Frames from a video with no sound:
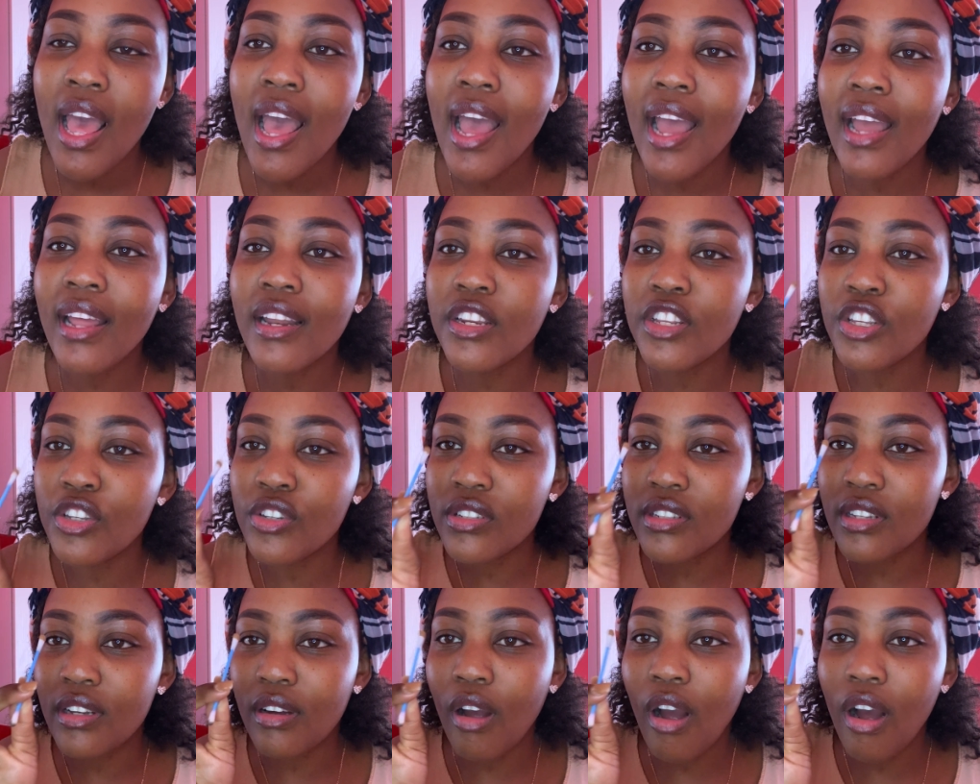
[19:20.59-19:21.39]
and
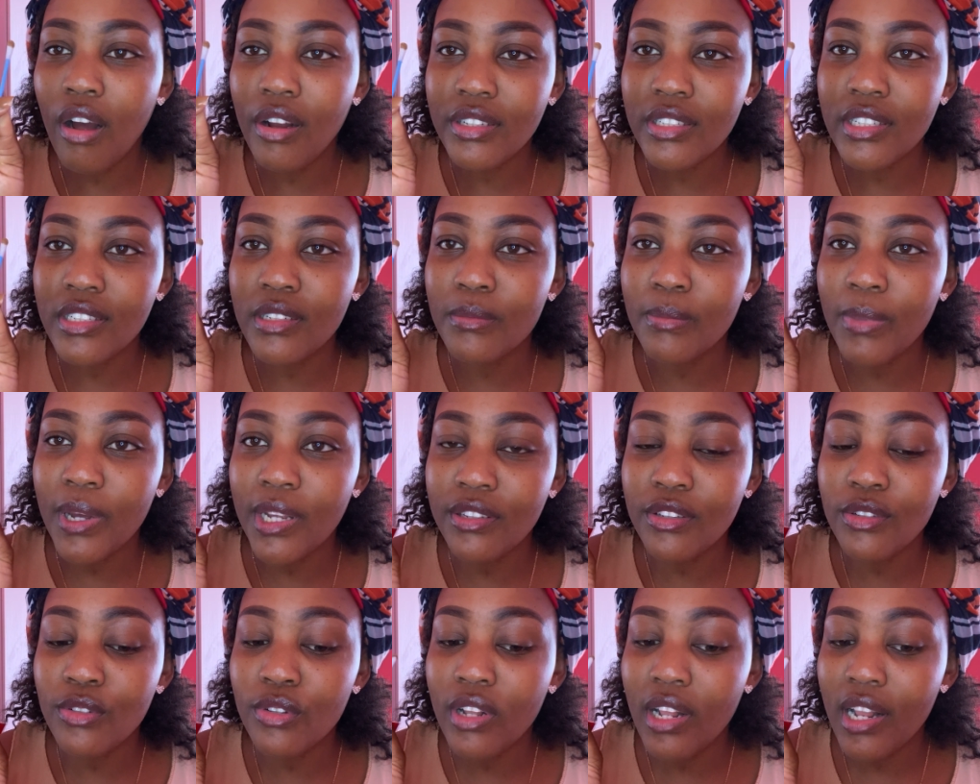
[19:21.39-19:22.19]
use a cotton
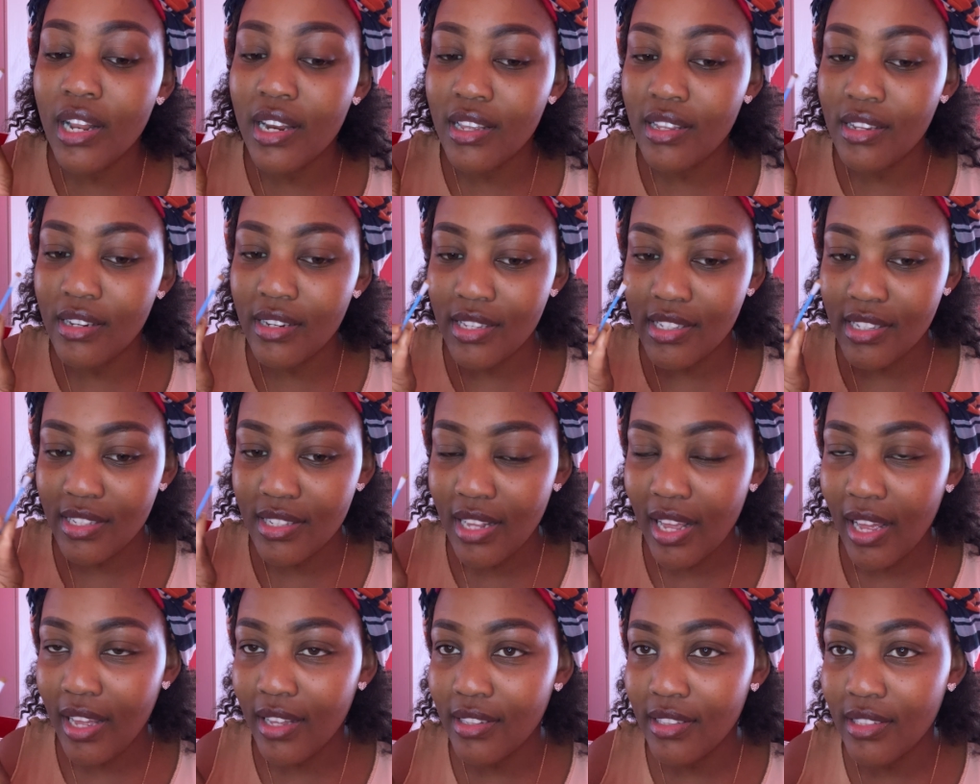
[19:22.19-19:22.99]
bud to clean the
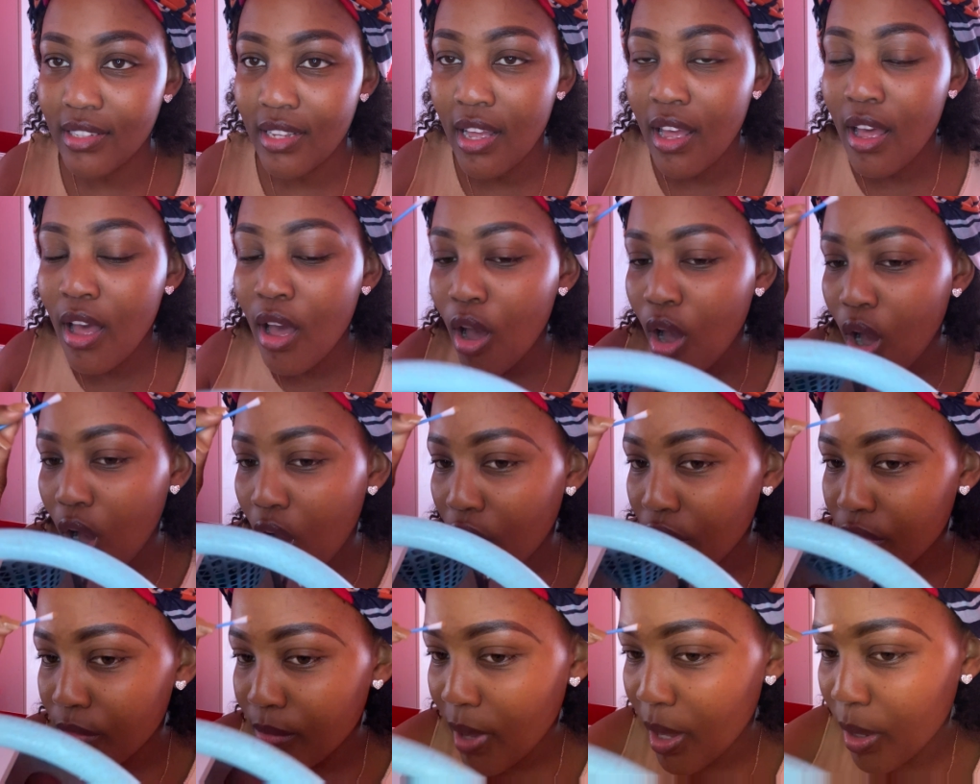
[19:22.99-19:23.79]
sides
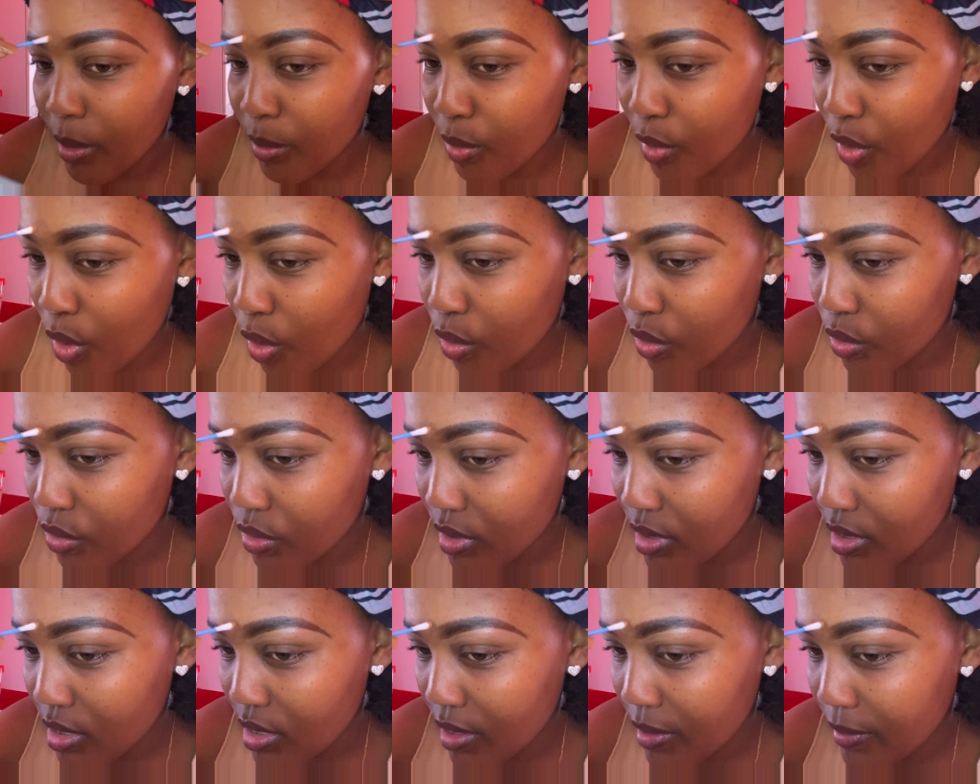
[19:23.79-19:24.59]
of my
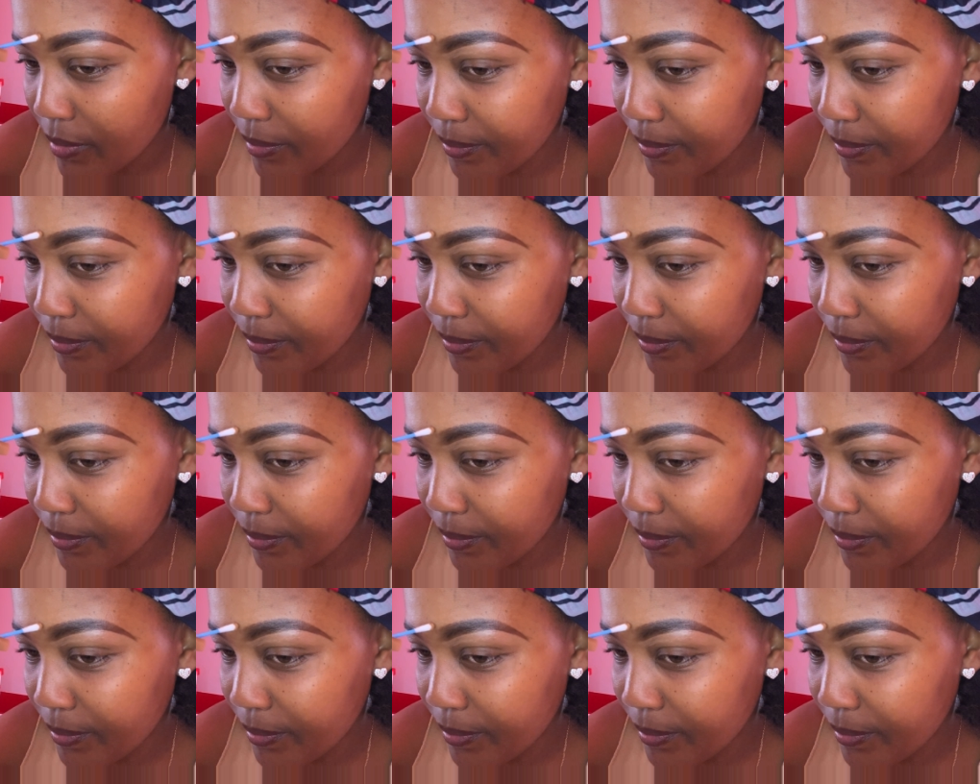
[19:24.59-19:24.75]
brows.